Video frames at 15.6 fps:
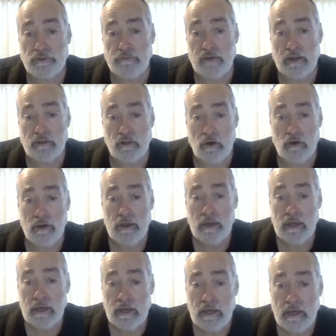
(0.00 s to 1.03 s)
to divine law,
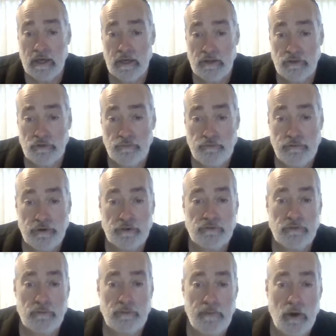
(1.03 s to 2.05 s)
it is
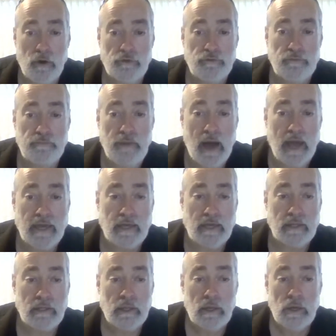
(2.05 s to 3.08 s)
presupposed by
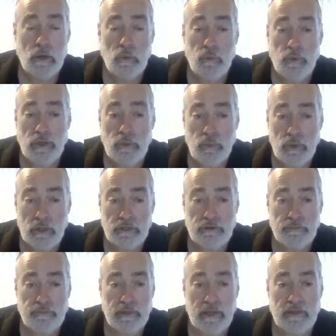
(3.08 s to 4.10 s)
it. We will
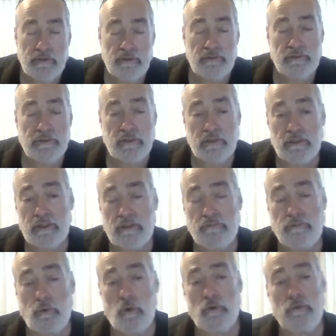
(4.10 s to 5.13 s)
explain this in the
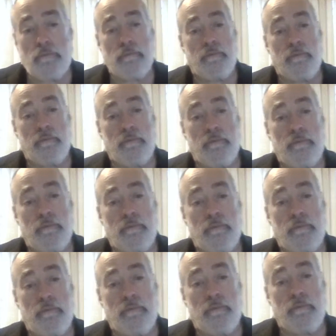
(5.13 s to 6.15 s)
fourth book
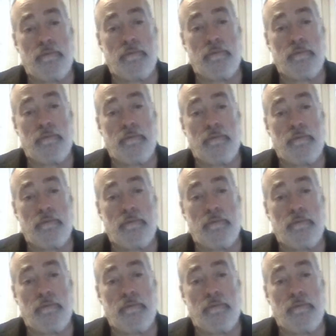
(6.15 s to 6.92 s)
as he develops